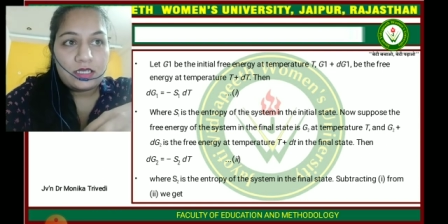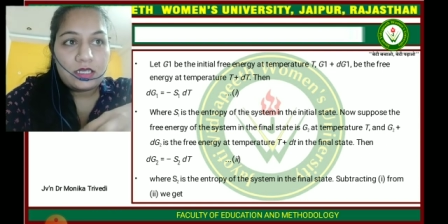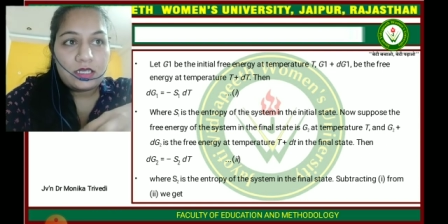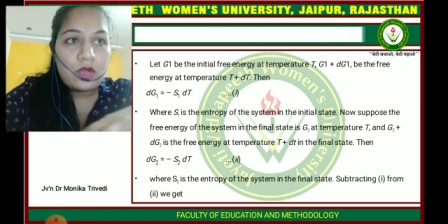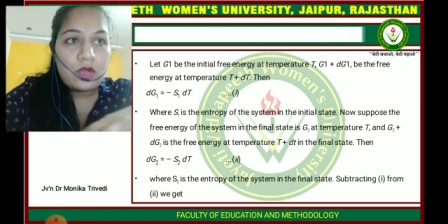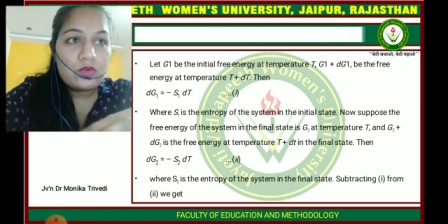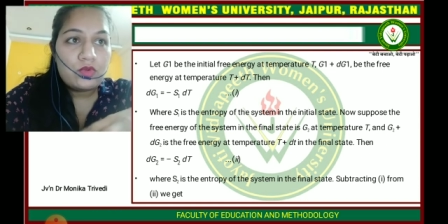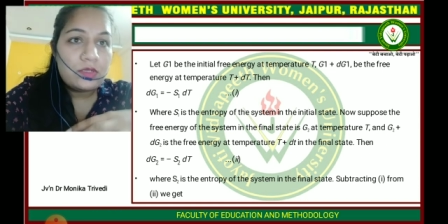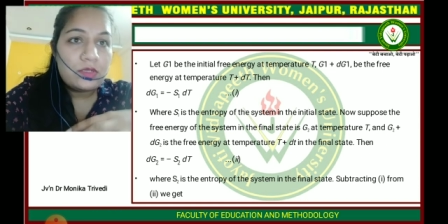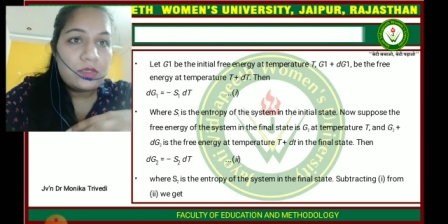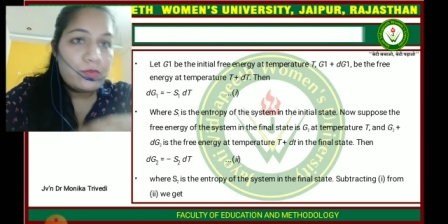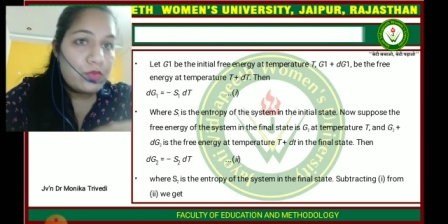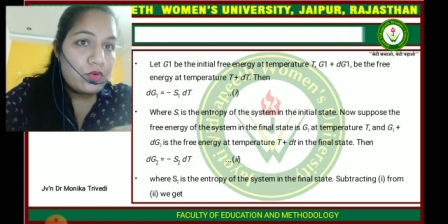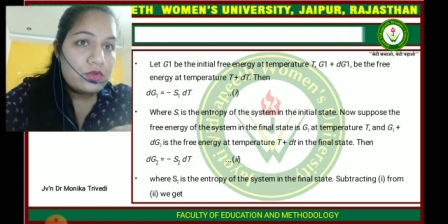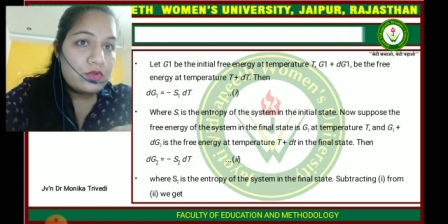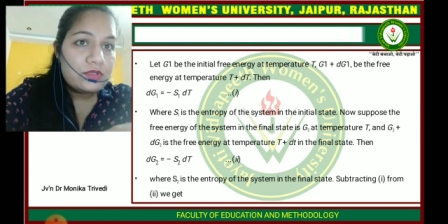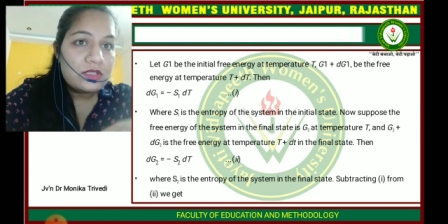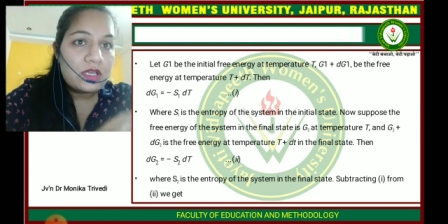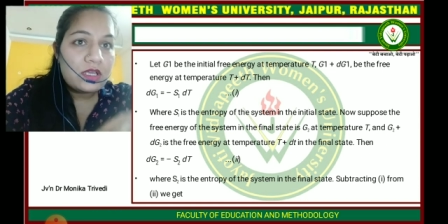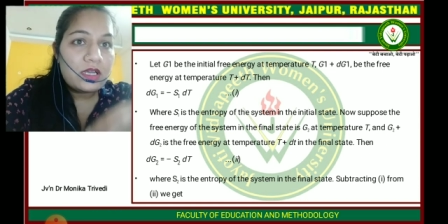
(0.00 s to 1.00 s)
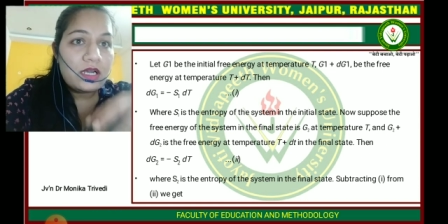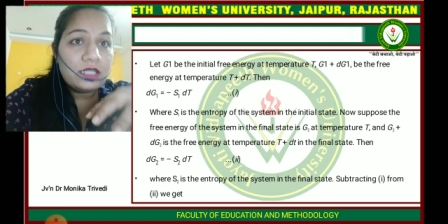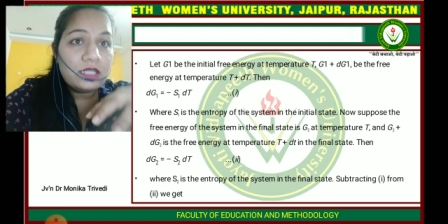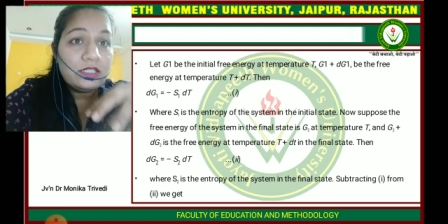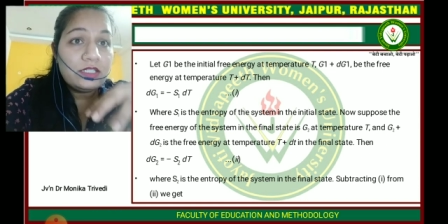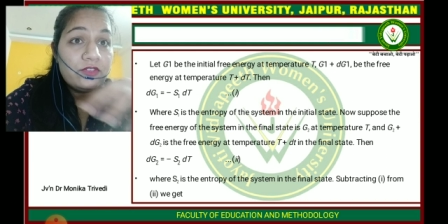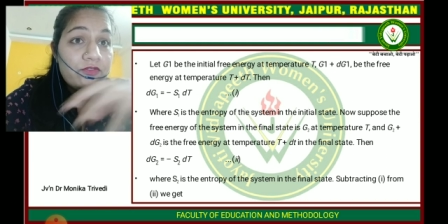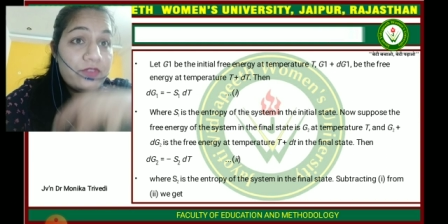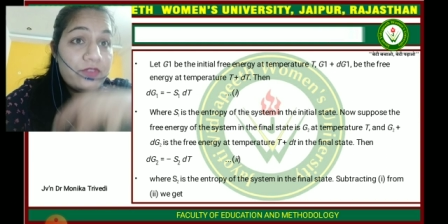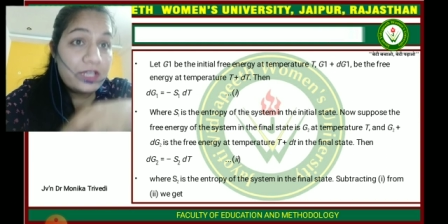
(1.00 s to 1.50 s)
Now suppose
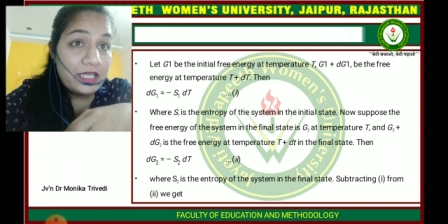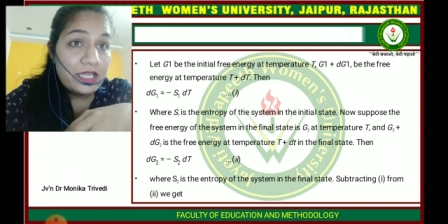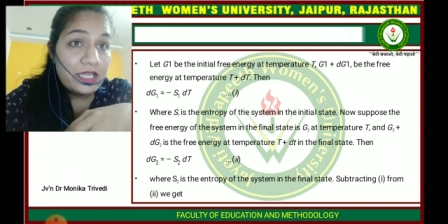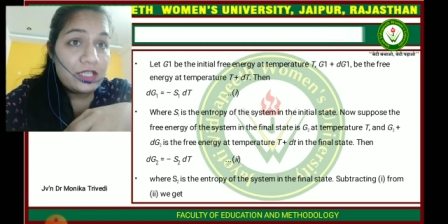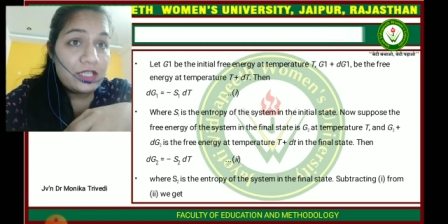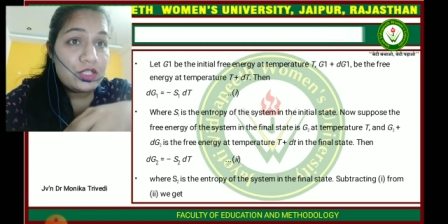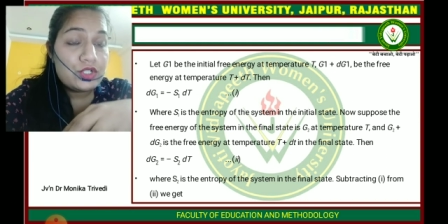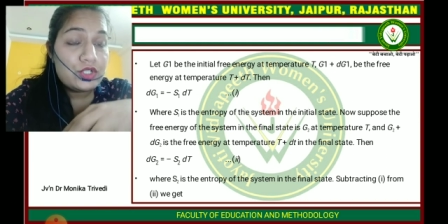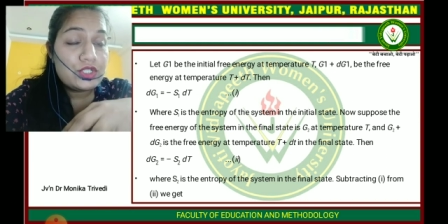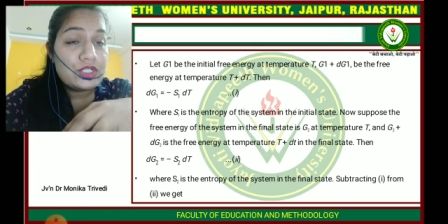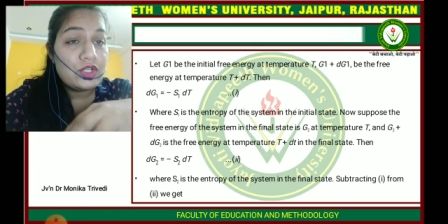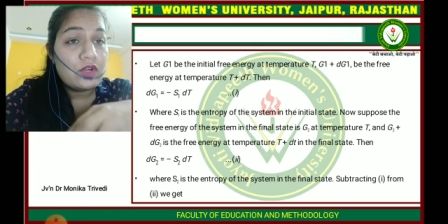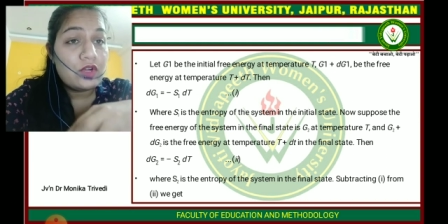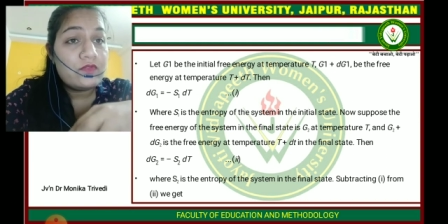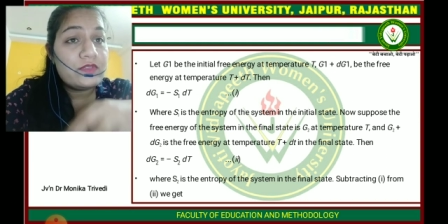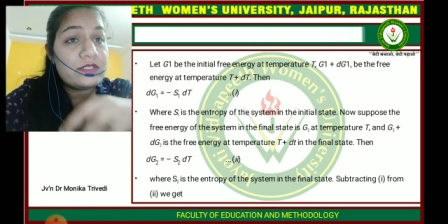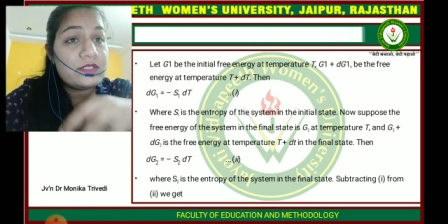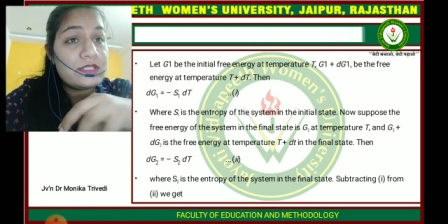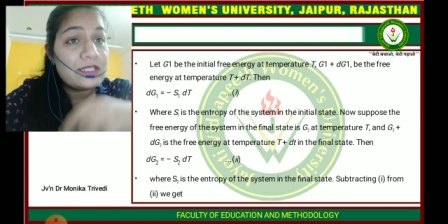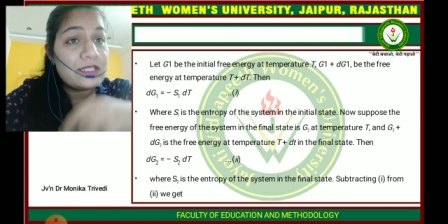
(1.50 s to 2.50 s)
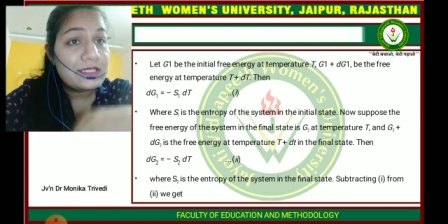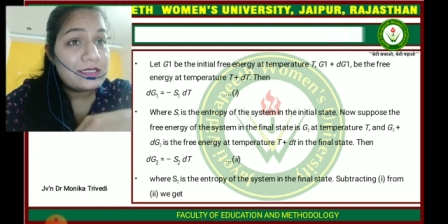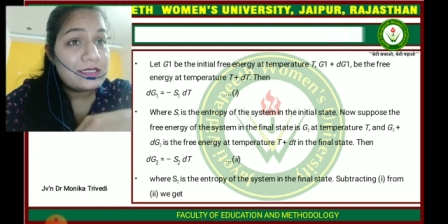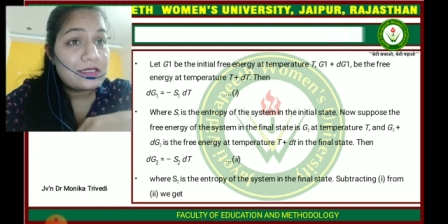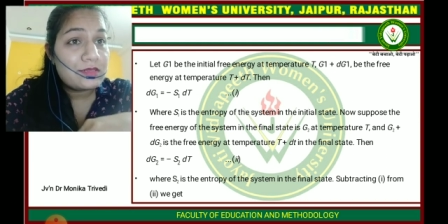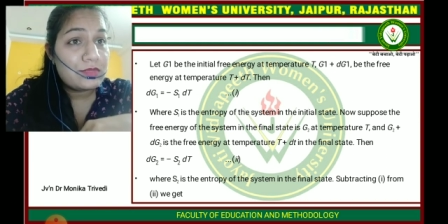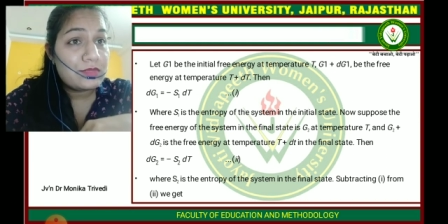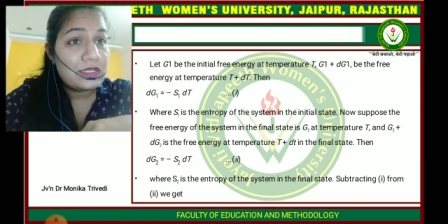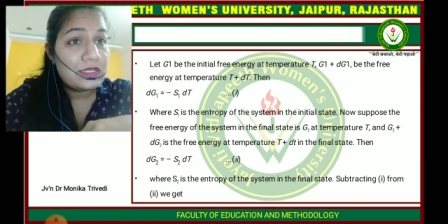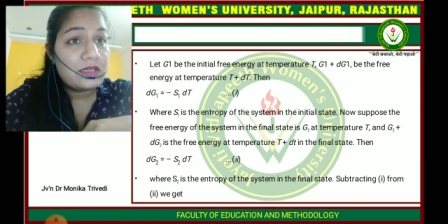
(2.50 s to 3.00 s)
the free energy of a
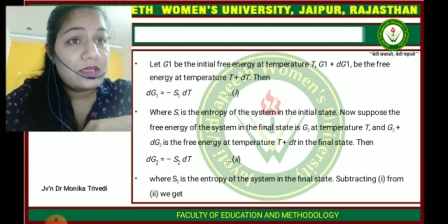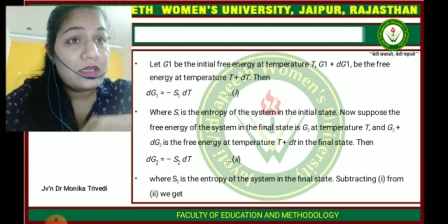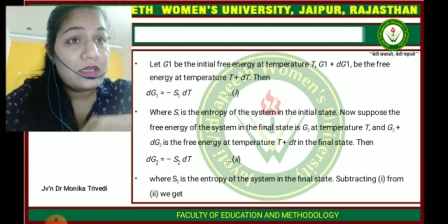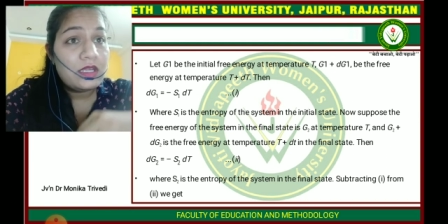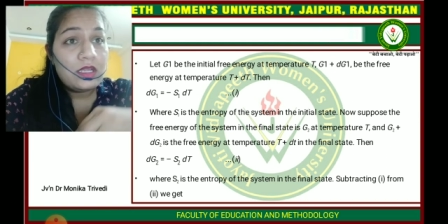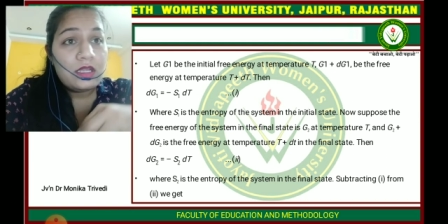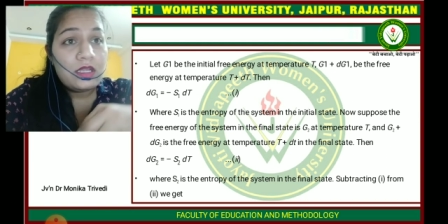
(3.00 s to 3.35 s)
system in a